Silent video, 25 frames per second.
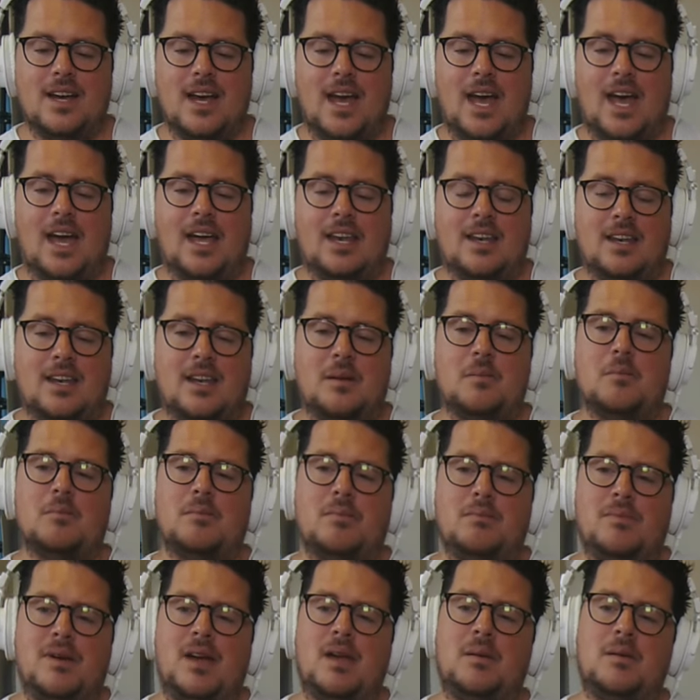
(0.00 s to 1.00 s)
and
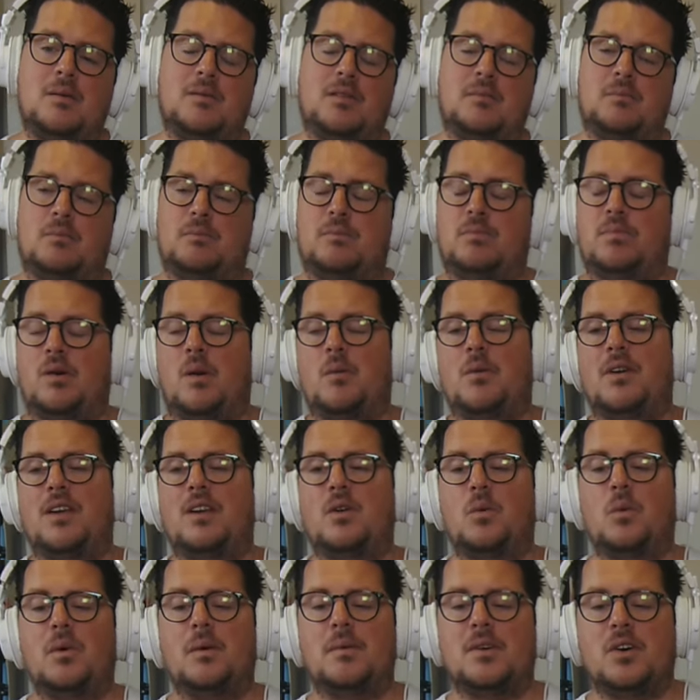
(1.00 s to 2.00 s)
maybe probably
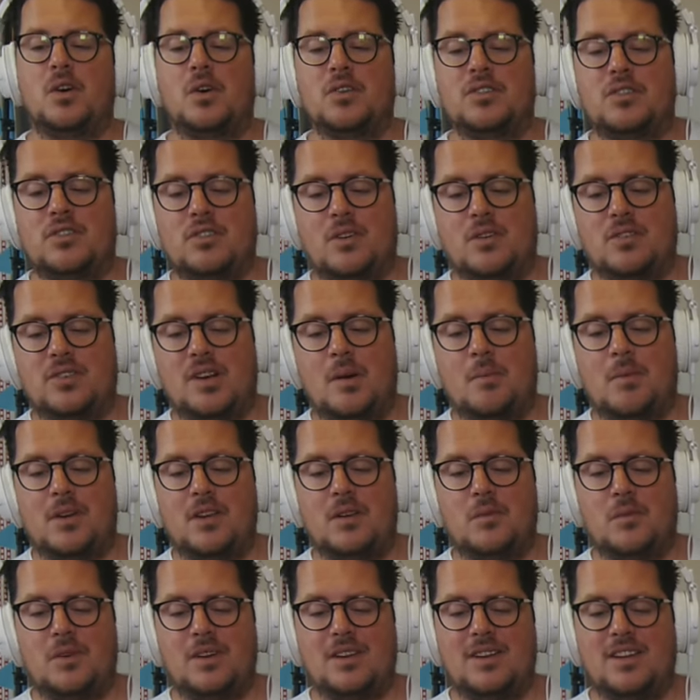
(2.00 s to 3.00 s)
do will also
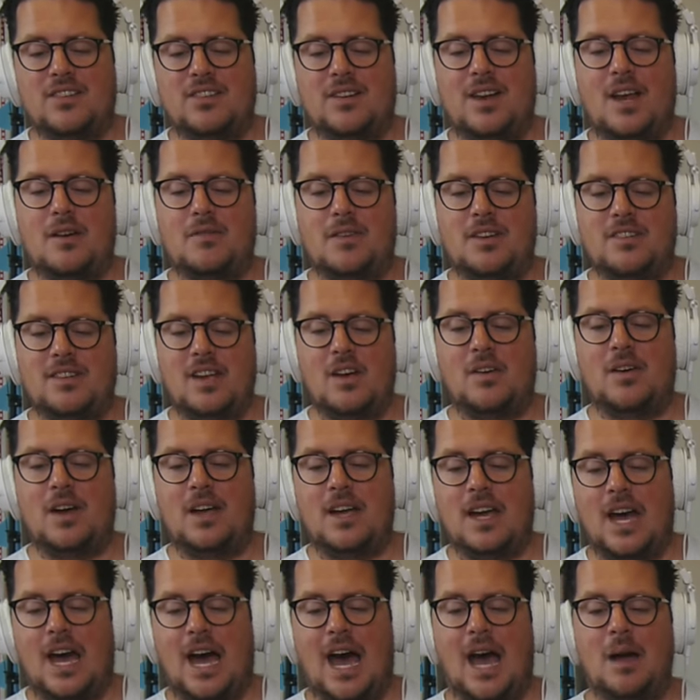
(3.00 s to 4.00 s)
somebody this clever. You say, okay,
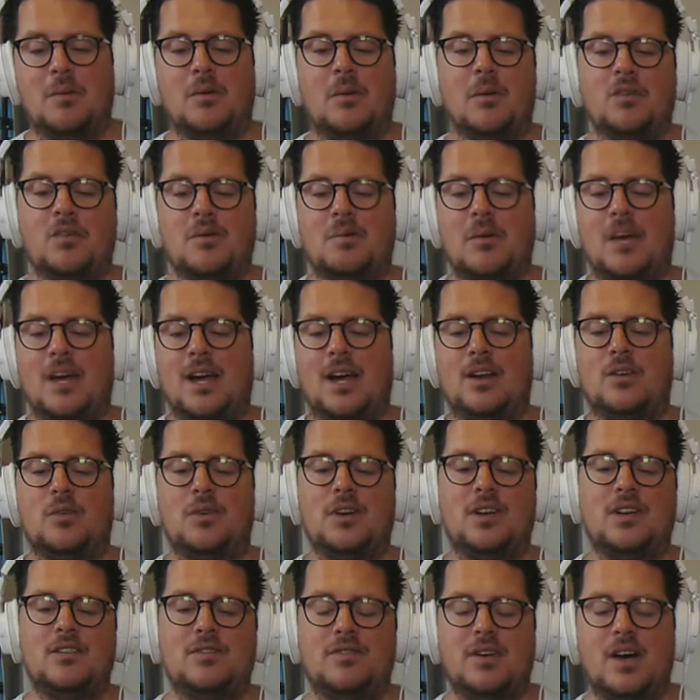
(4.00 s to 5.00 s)
yeah, I'm going to make a
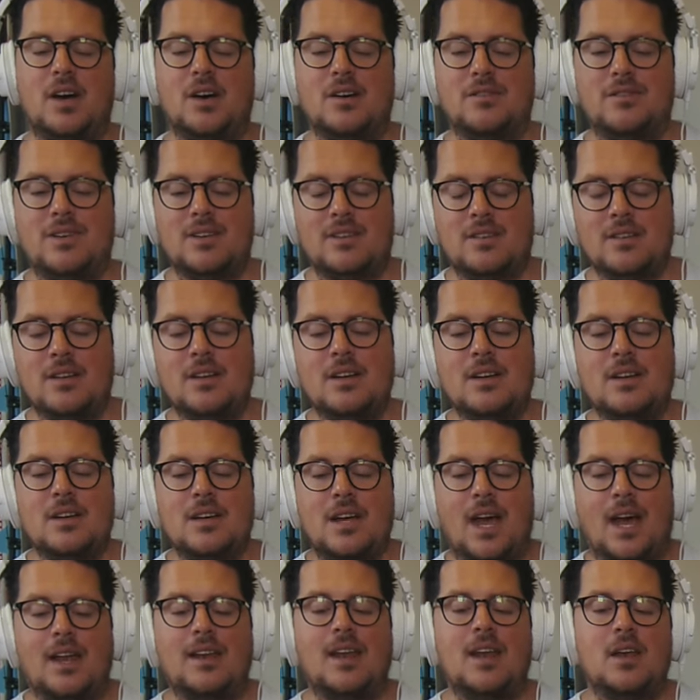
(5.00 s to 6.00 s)
3D file of it,
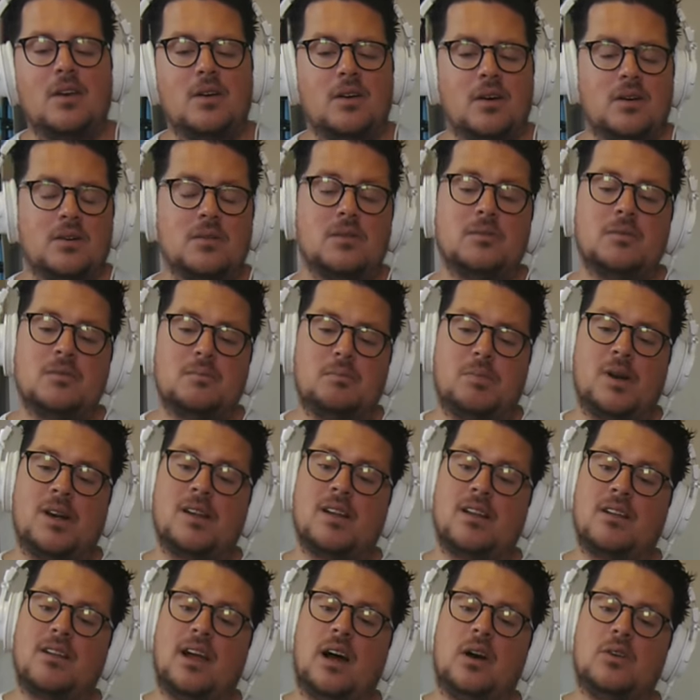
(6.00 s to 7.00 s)
and then you go print
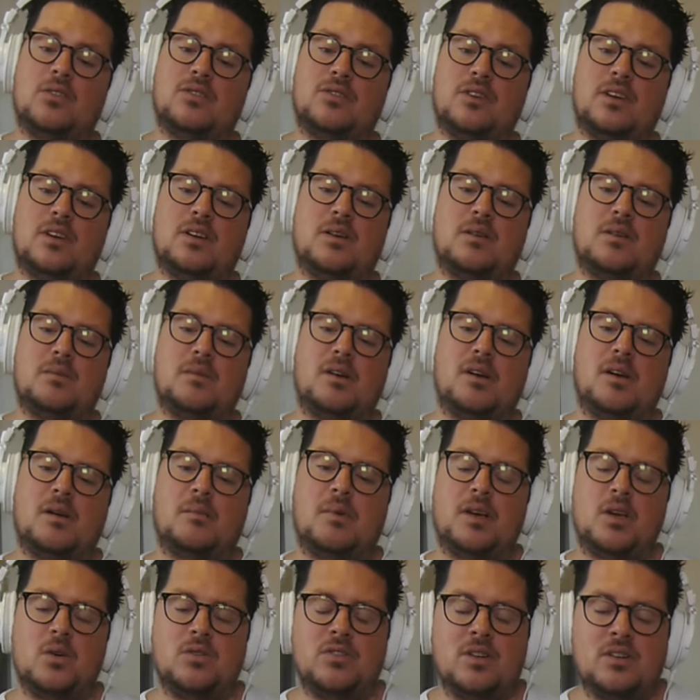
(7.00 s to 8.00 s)
it out
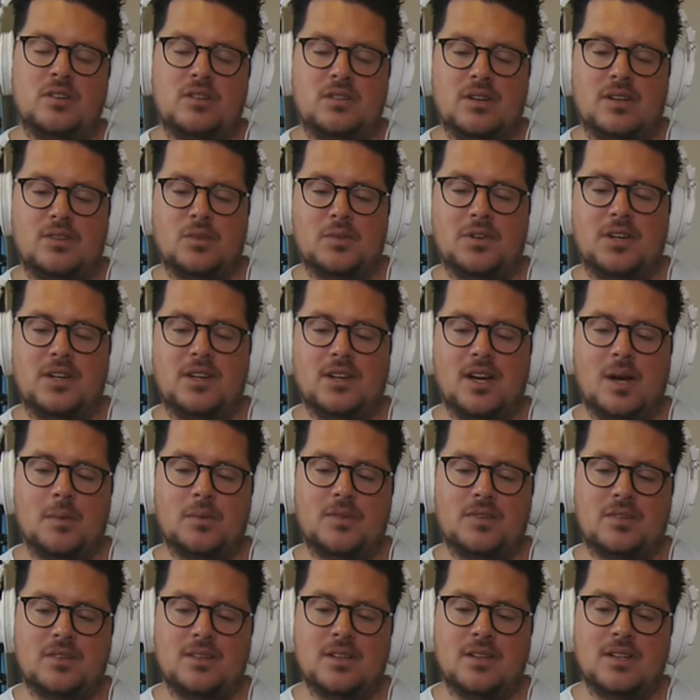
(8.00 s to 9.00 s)
by using 3D hubs.